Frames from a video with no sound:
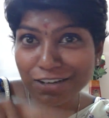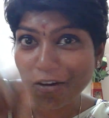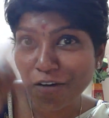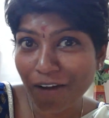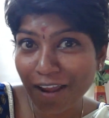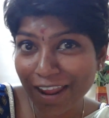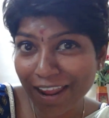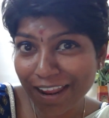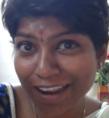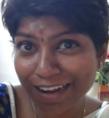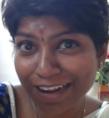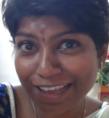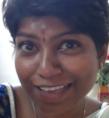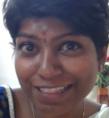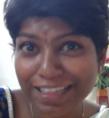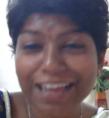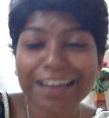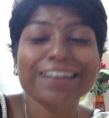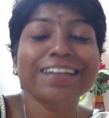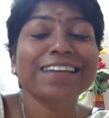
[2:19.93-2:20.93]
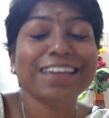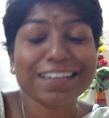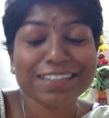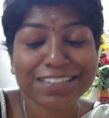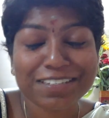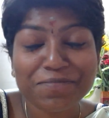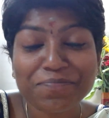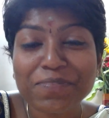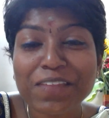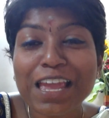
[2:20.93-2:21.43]
Like that,
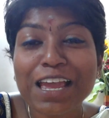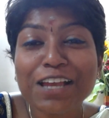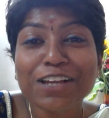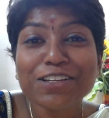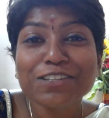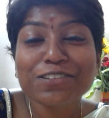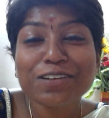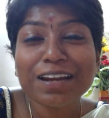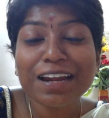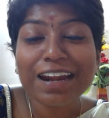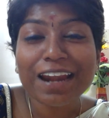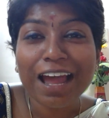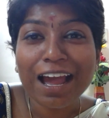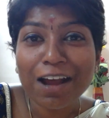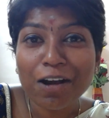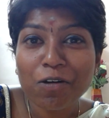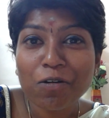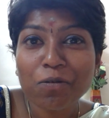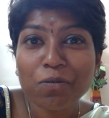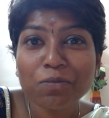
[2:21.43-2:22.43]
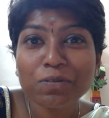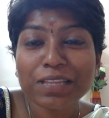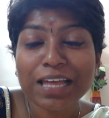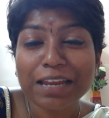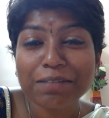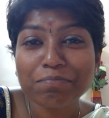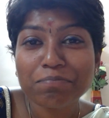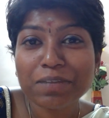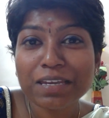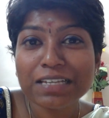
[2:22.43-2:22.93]
yes. So now
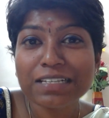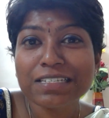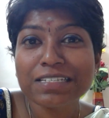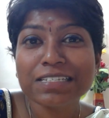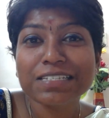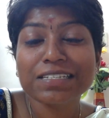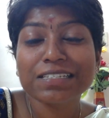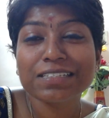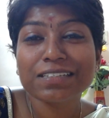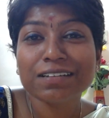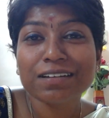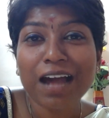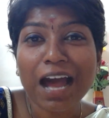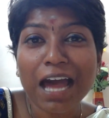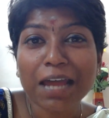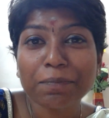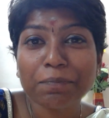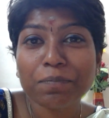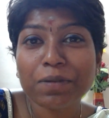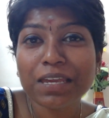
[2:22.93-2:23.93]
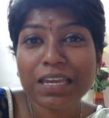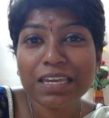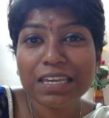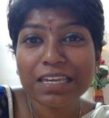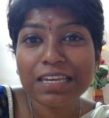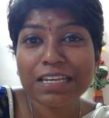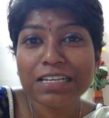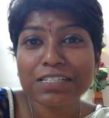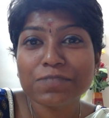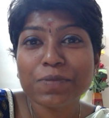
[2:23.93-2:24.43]
that means the
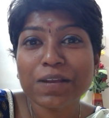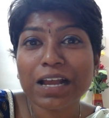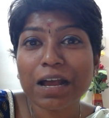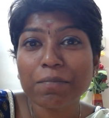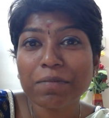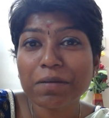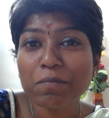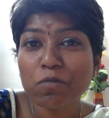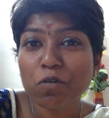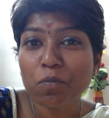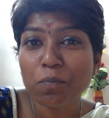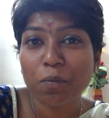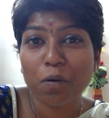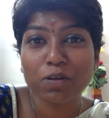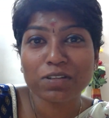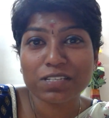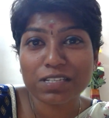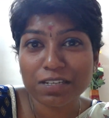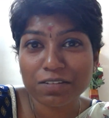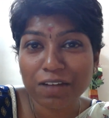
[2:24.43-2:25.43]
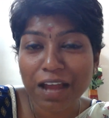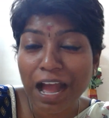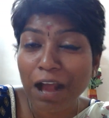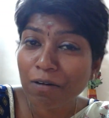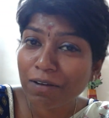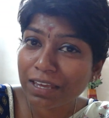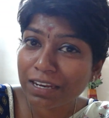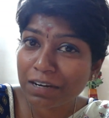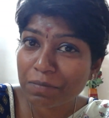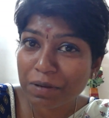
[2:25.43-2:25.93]
RPE is becoming more positive.
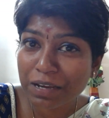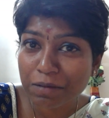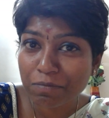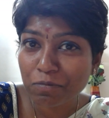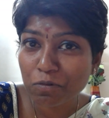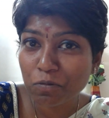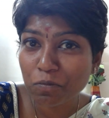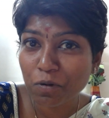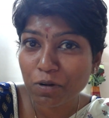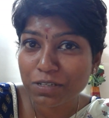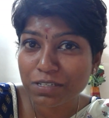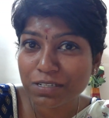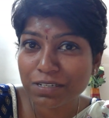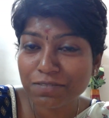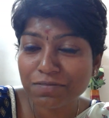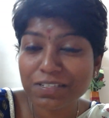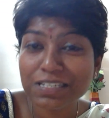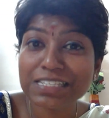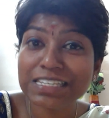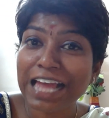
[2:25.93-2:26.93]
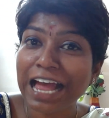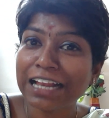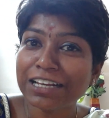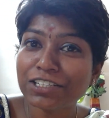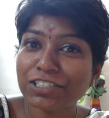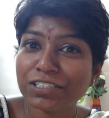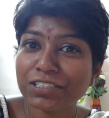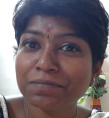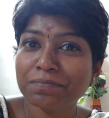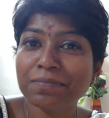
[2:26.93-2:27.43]
How can it become more positive? This
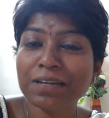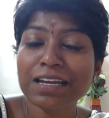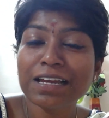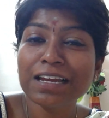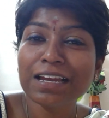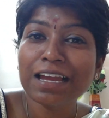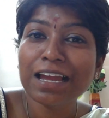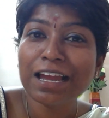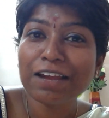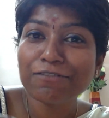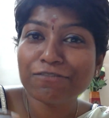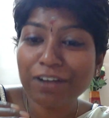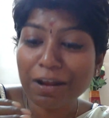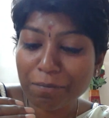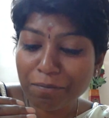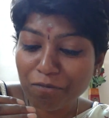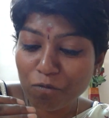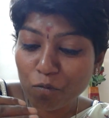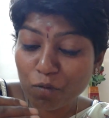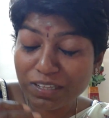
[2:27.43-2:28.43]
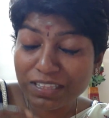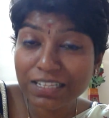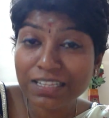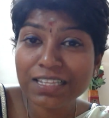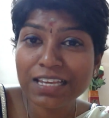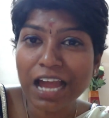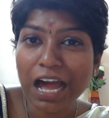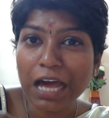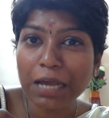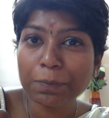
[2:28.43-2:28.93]
calcium from within
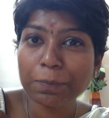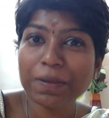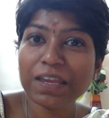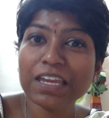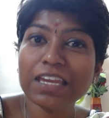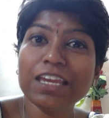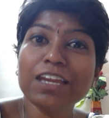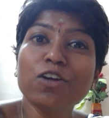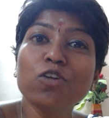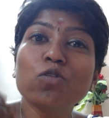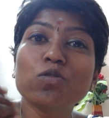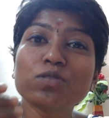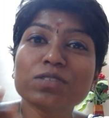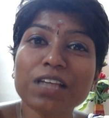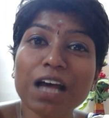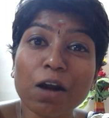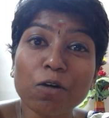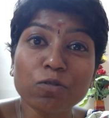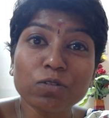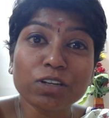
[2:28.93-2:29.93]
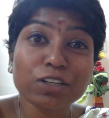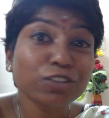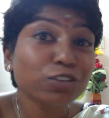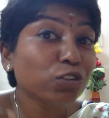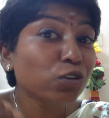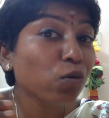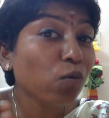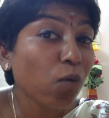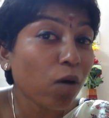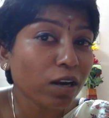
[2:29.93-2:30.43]
the RPE goes out
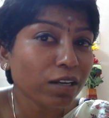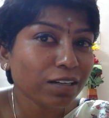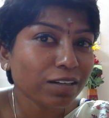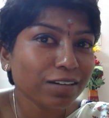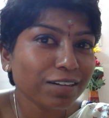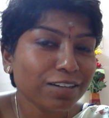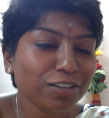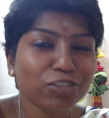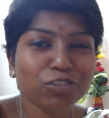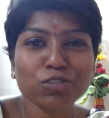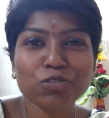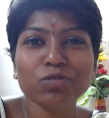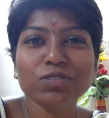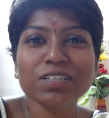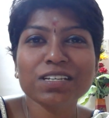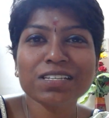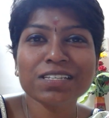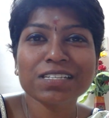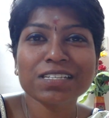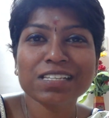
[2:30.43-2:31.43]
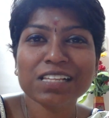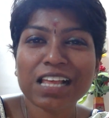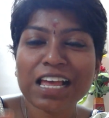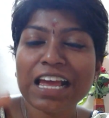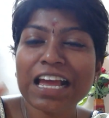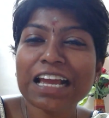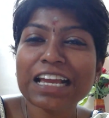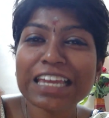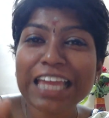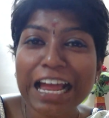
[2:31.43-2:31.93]
through what? Through this
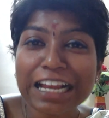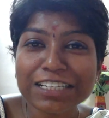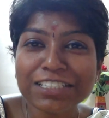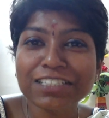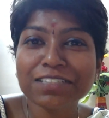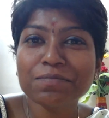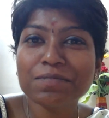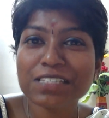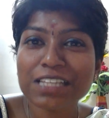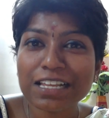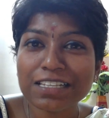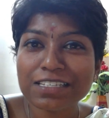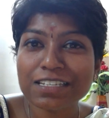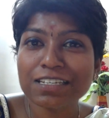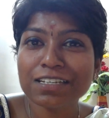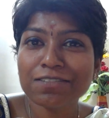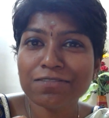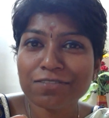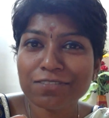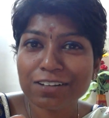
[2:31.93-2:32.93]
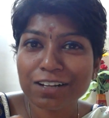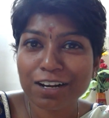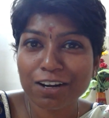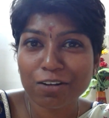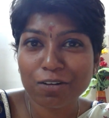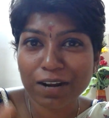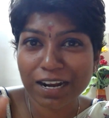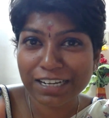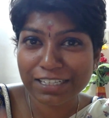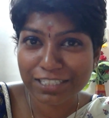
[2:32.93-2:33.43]
calcium sensitive
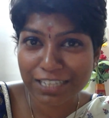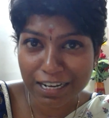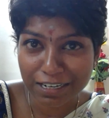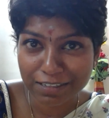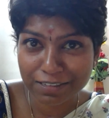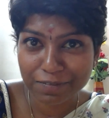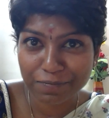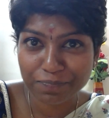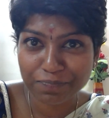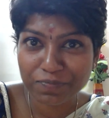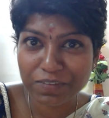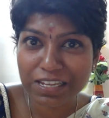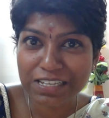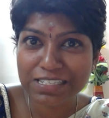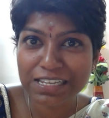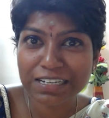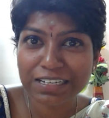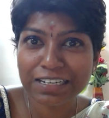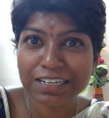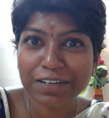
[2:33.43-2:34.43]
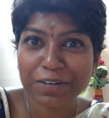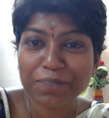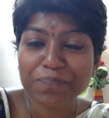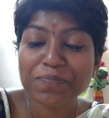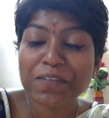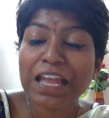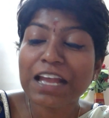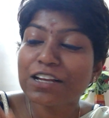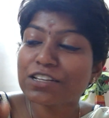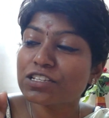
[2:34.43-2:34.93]
chloride channel. Is that clear?
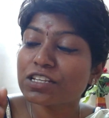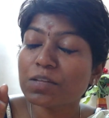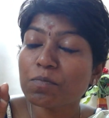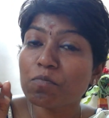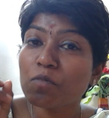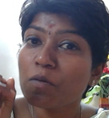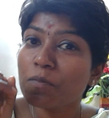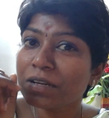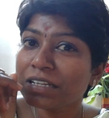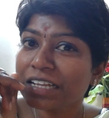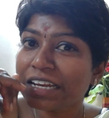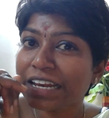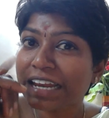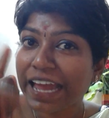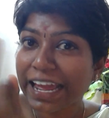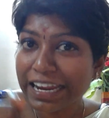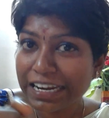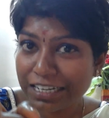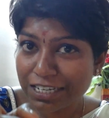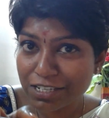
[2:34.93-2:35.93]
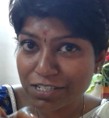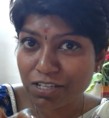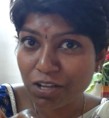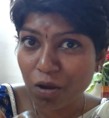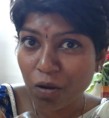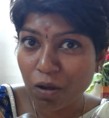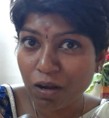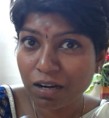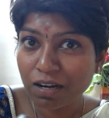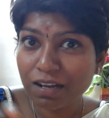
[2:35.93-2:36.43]
So the moment the light is
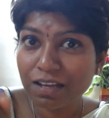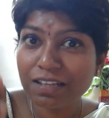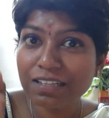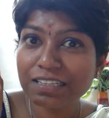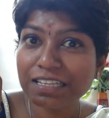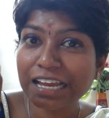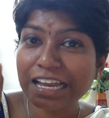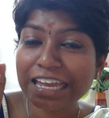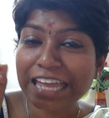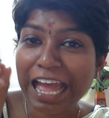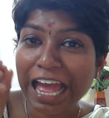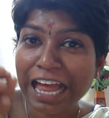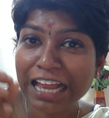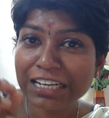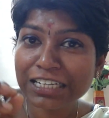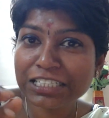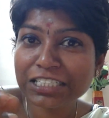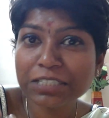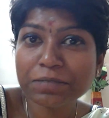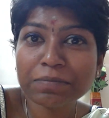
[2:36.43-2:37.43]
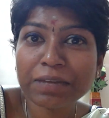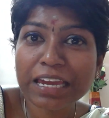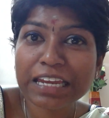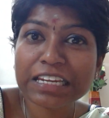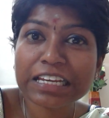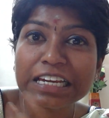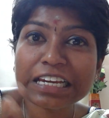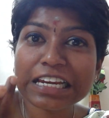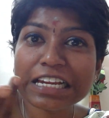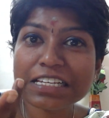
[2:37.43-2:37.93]
on, the calcium
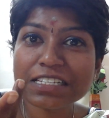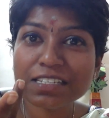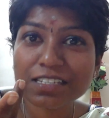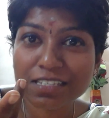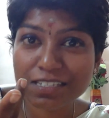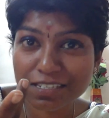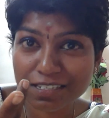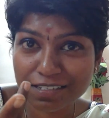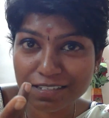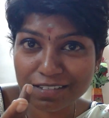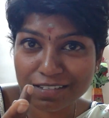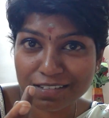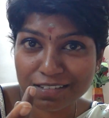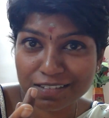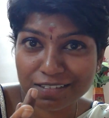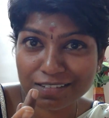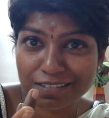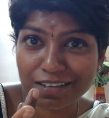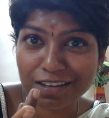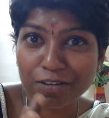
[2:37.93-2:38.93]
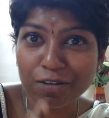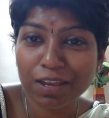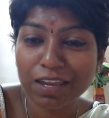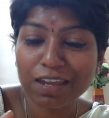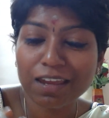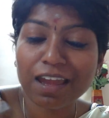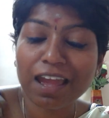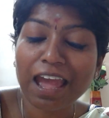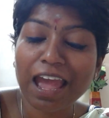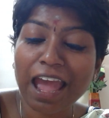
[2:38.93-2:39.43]
increases,
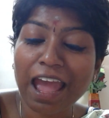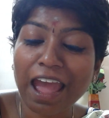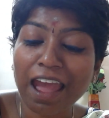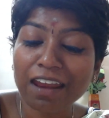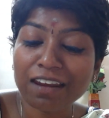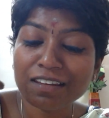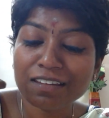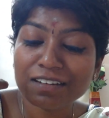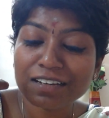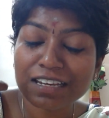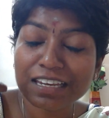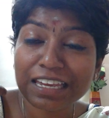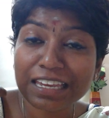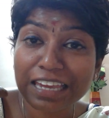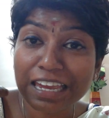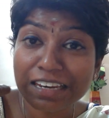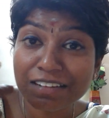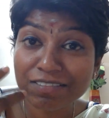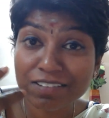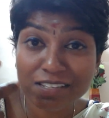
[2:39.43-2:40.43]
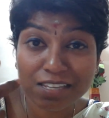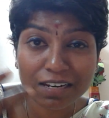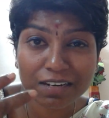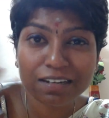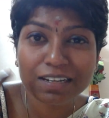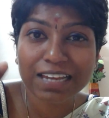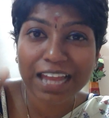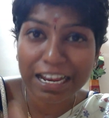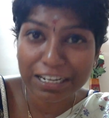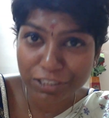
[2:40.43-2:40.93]
okay, and the
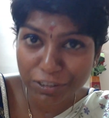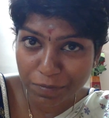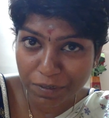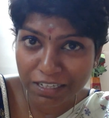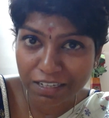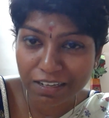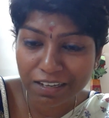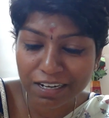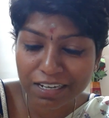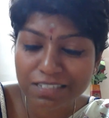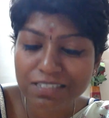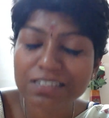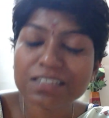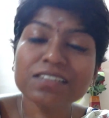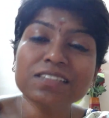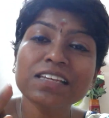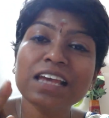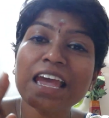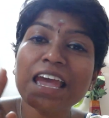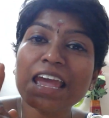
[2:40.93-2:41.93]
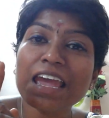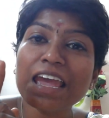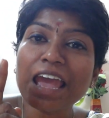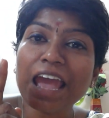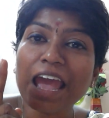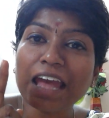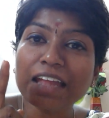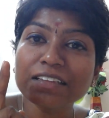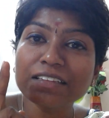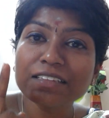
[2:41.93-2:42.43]
intracellular calcium increases,
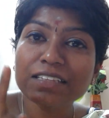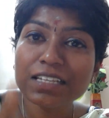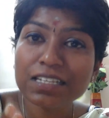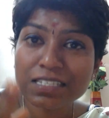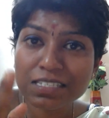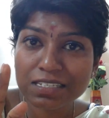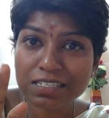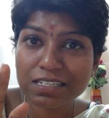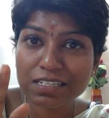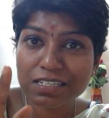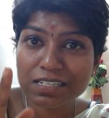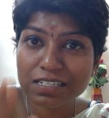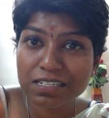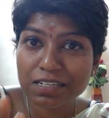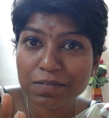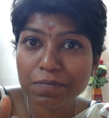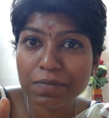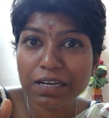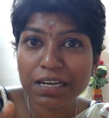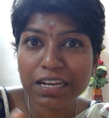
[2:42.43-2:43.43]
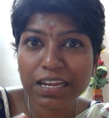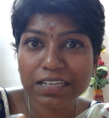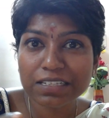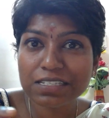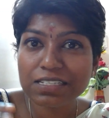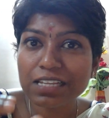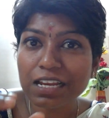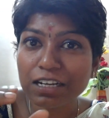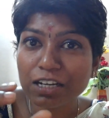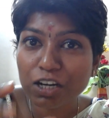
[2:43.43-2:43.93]
and this
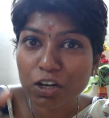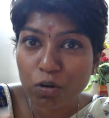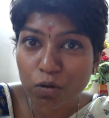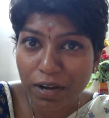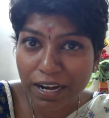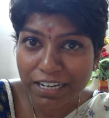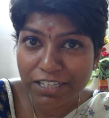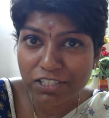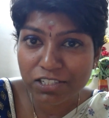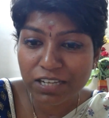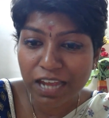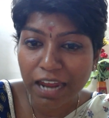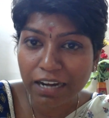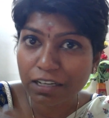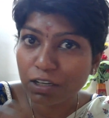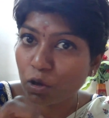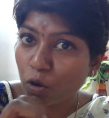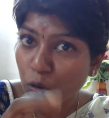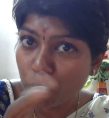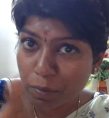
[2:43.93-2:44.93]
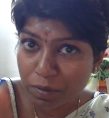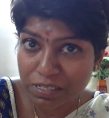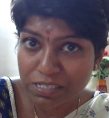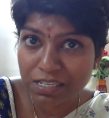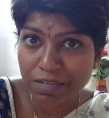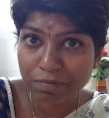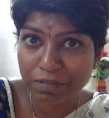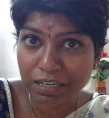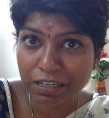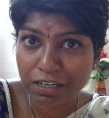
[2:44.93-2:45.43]
stimulates that chloride channel,
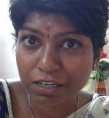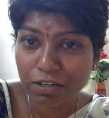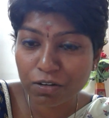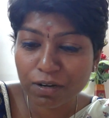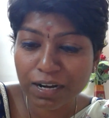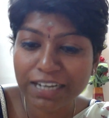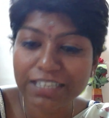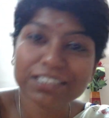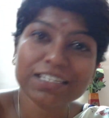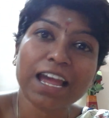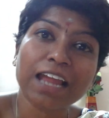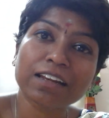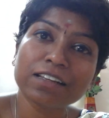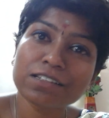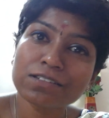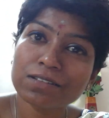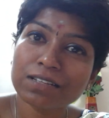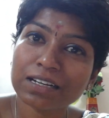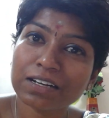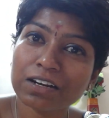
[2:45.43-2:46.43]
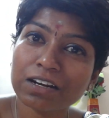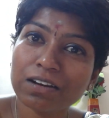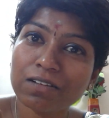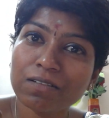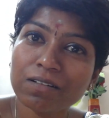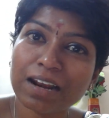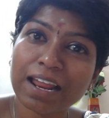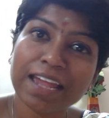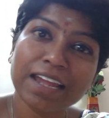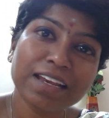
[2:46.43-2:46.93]
opens up that chloride channel, so the
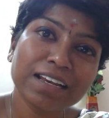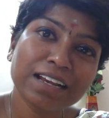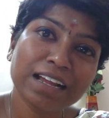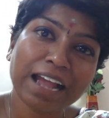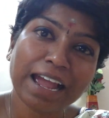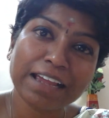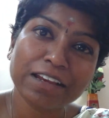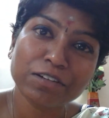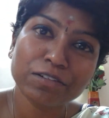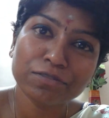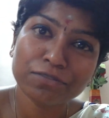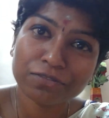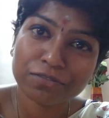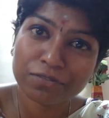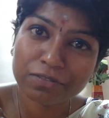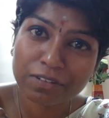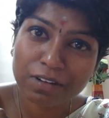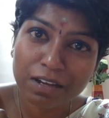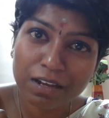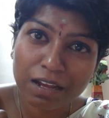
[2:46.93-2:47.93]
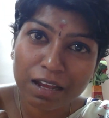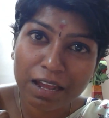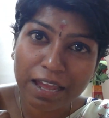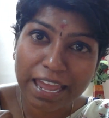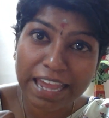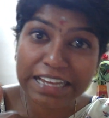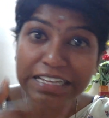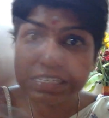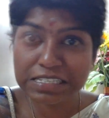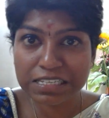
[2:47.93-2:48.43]
chloride kind of
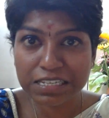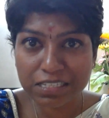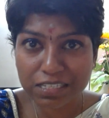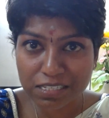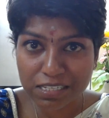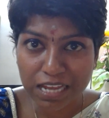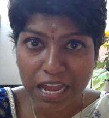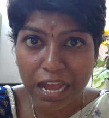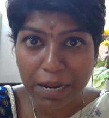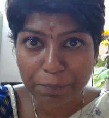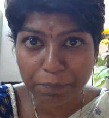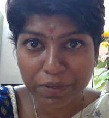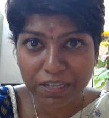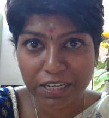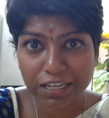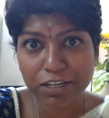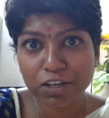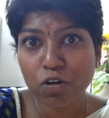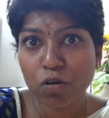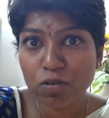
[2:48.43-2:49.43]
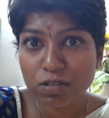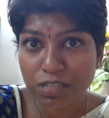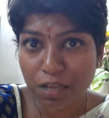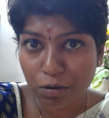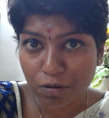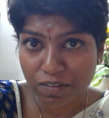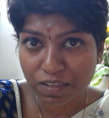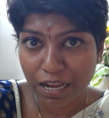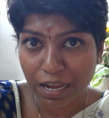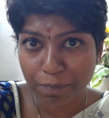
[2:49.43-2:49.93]
exits the RPE. It goes
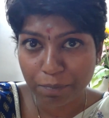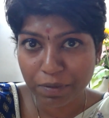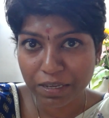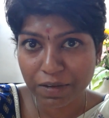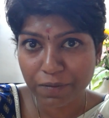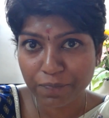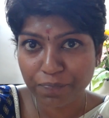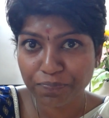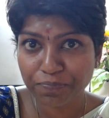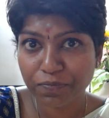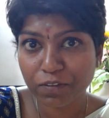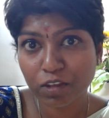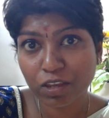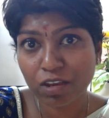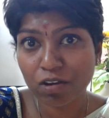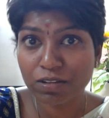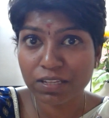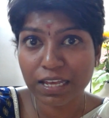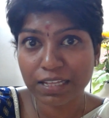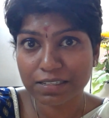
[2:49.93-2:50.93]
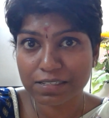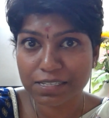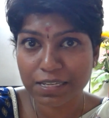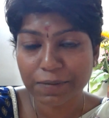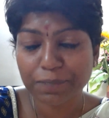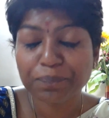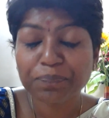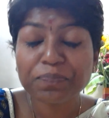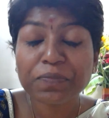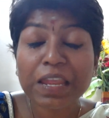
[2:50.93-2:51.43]
out of the RPE. Okay, on the other side.